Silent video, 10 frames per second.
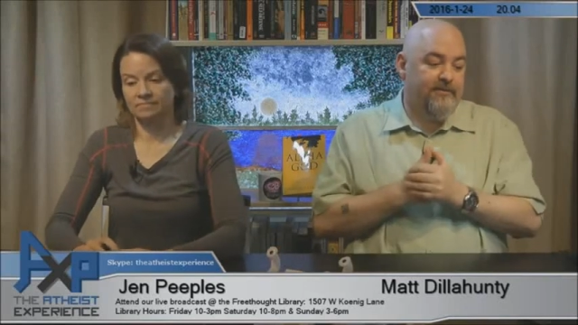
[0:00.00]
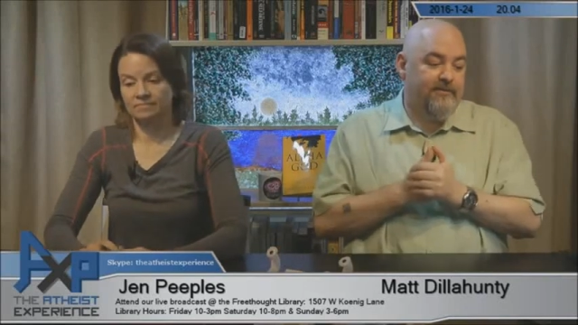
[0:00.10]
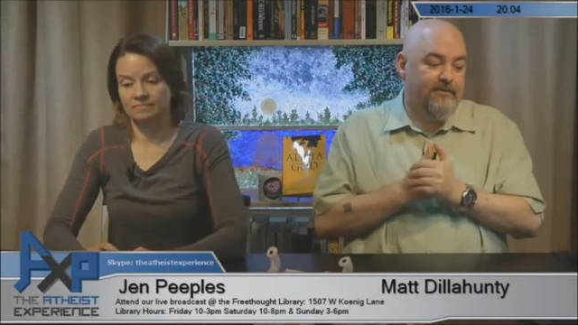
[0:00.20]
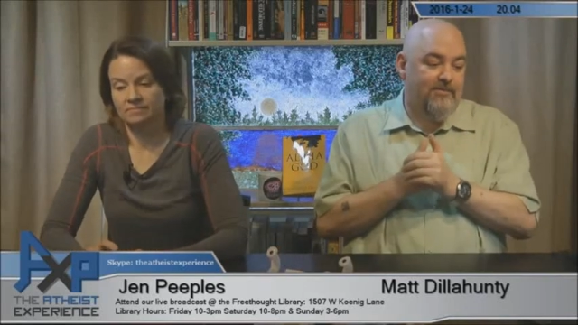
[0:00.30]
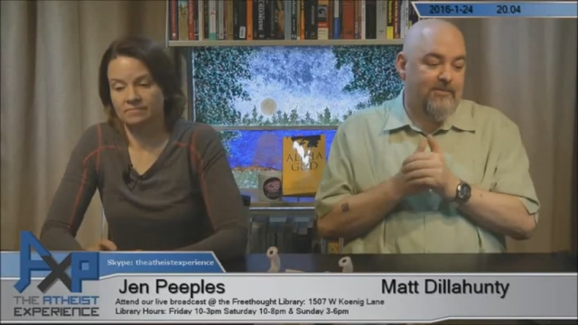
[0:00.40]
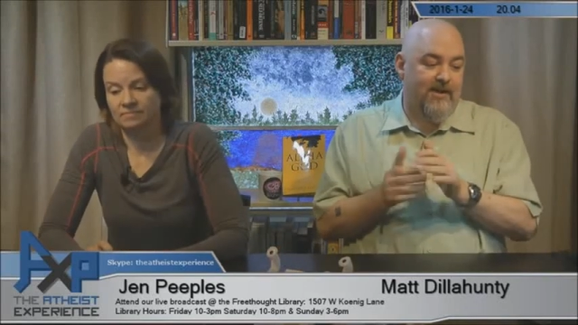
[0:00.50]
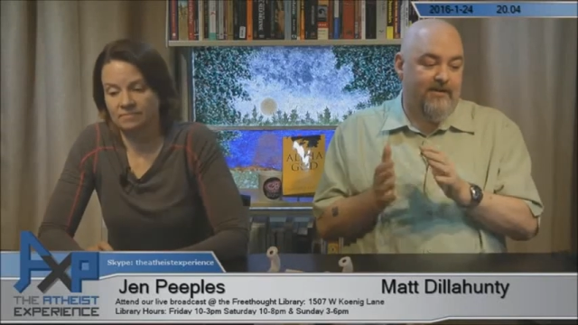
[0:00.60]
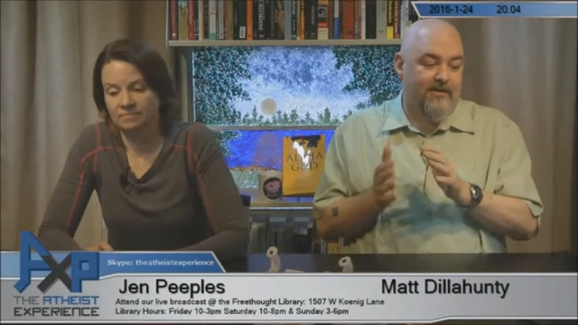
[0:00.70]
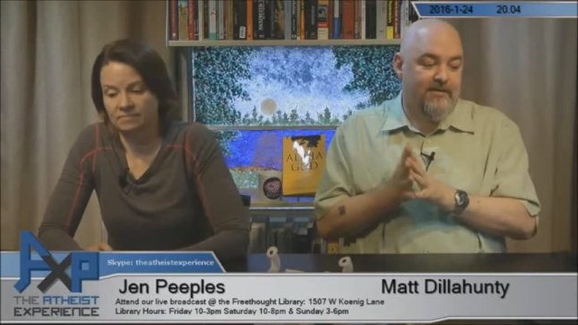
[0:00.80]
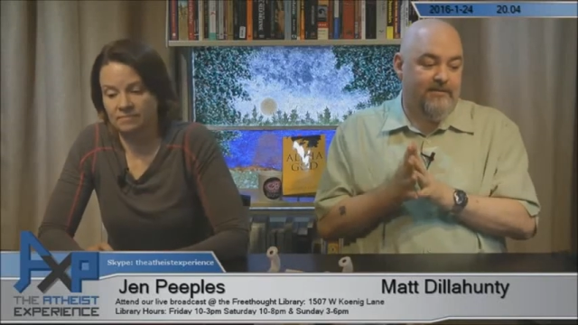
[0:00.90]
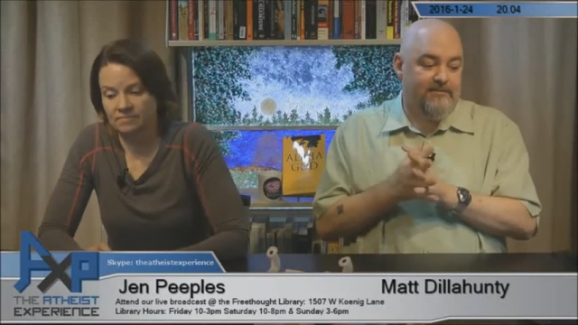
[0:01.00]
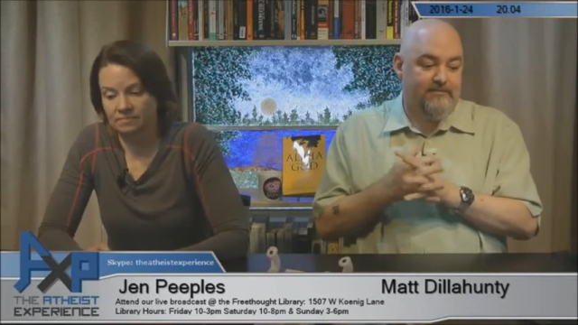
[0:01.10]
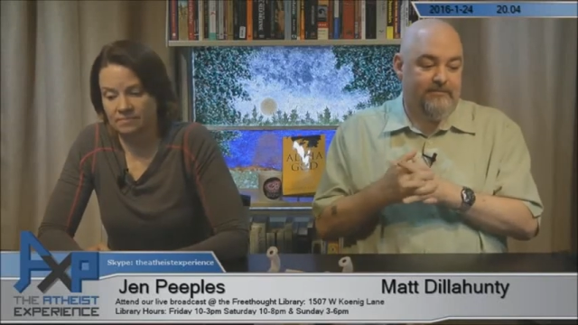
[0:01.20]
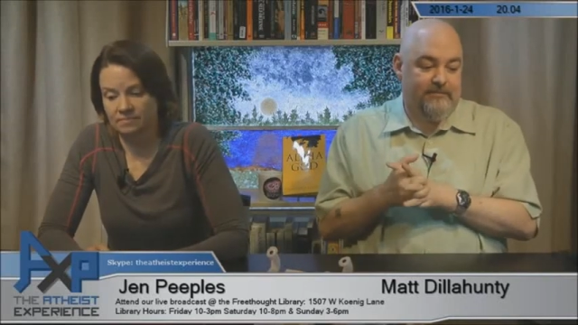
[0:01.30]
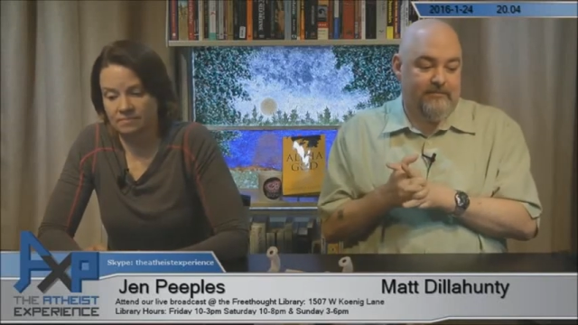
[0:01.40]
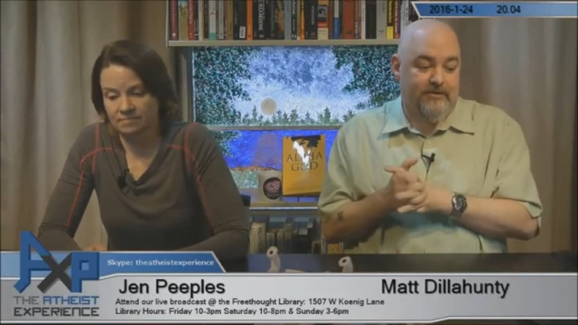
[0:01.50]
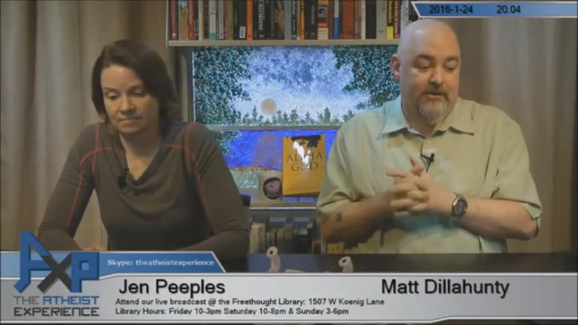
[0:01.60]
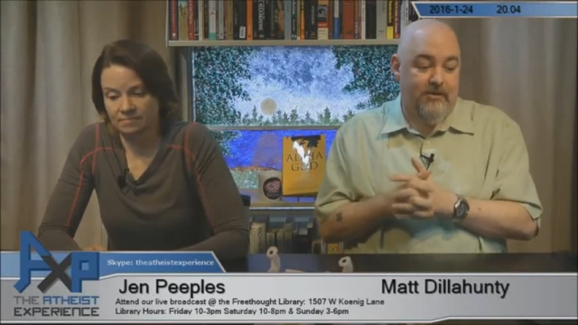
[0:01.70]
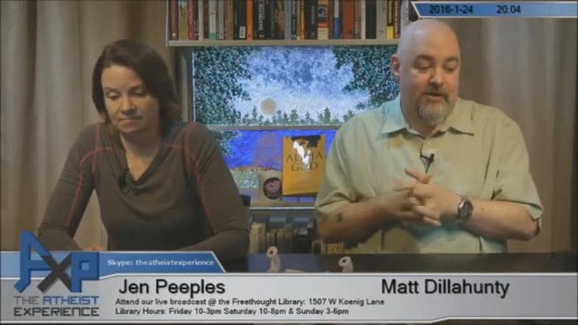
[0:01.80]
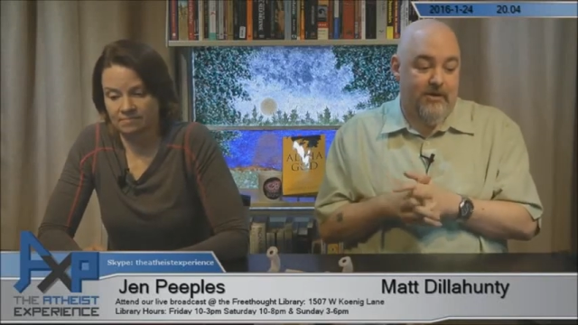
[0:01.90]
Speaker 1: La Miranda
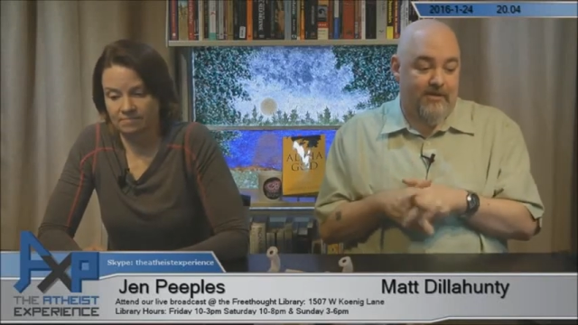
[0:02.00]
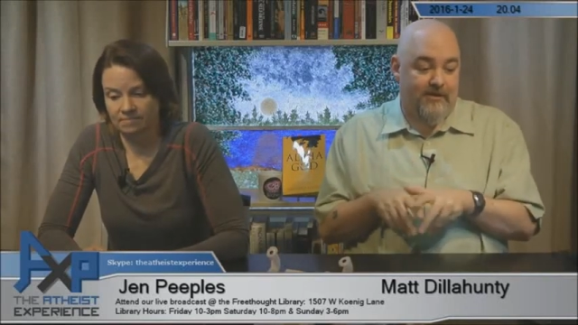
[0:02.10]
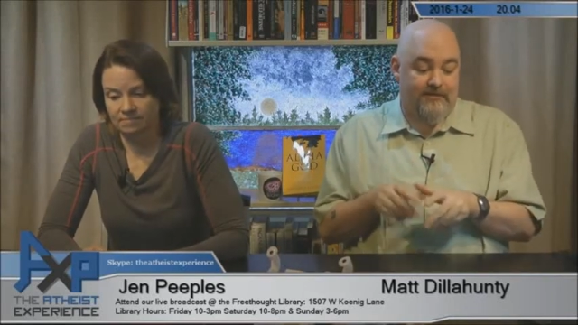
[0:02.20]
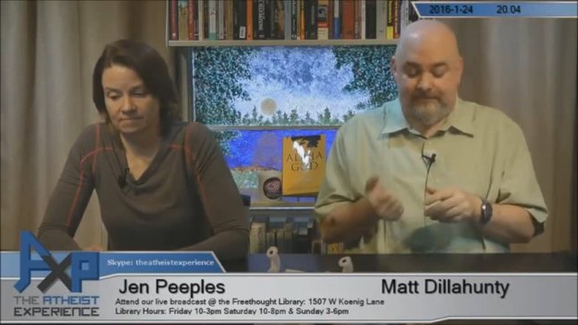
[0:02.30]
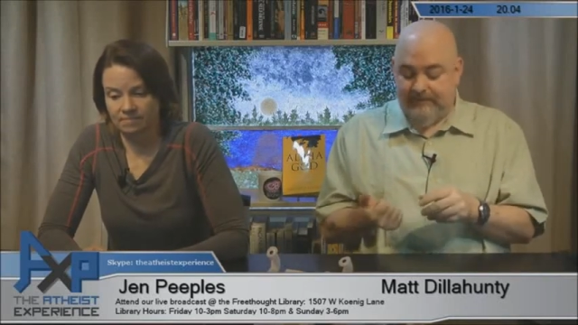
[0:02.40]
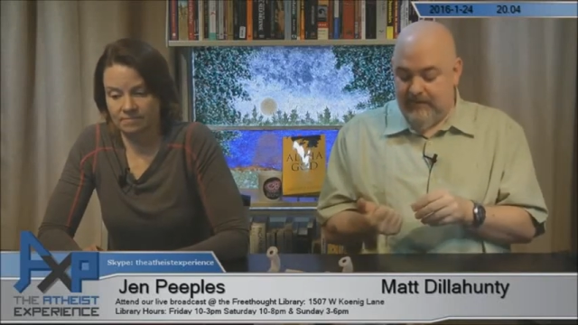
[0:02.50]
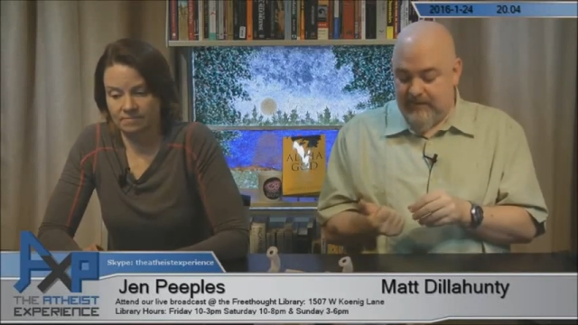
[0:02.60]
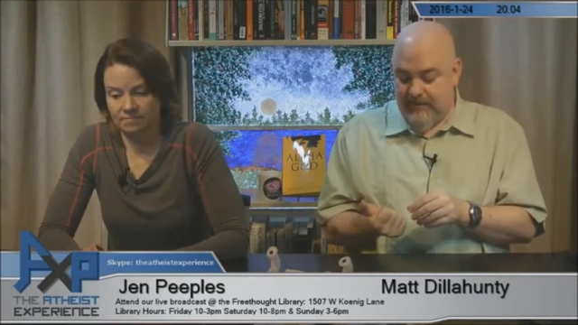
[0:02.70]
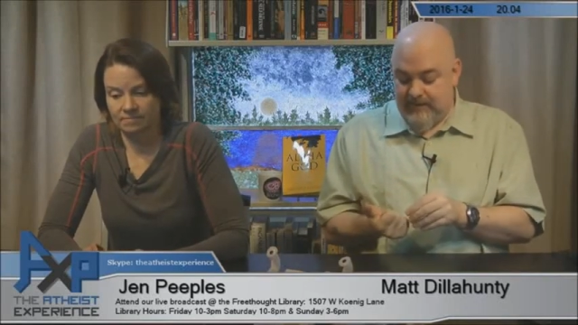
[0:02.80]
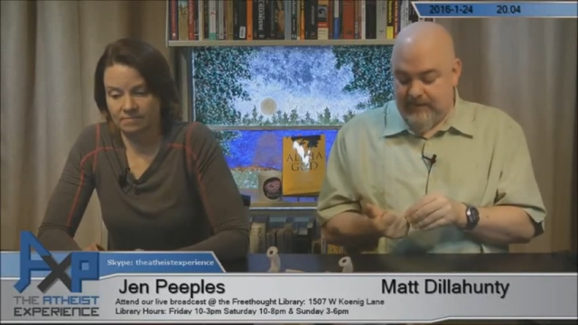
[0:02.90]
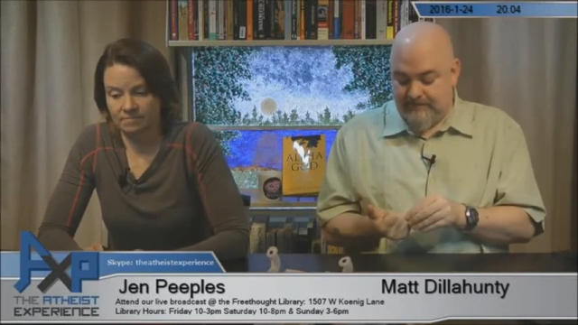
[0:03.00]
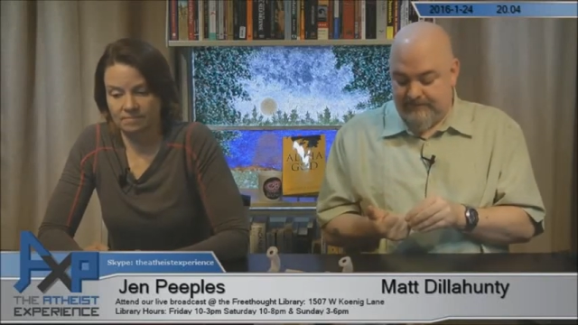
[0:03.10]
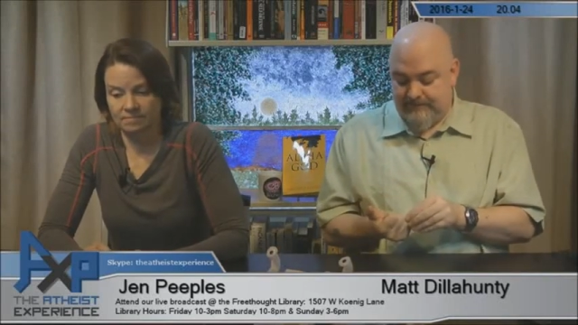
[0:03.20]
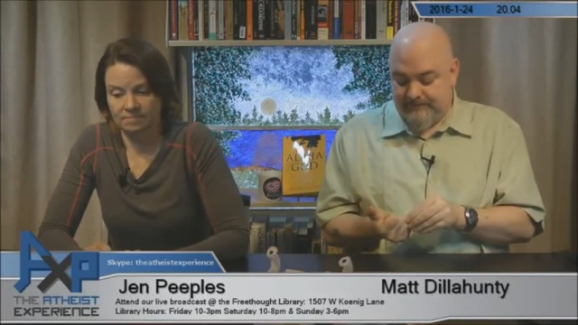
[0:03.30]
queued up there. Um,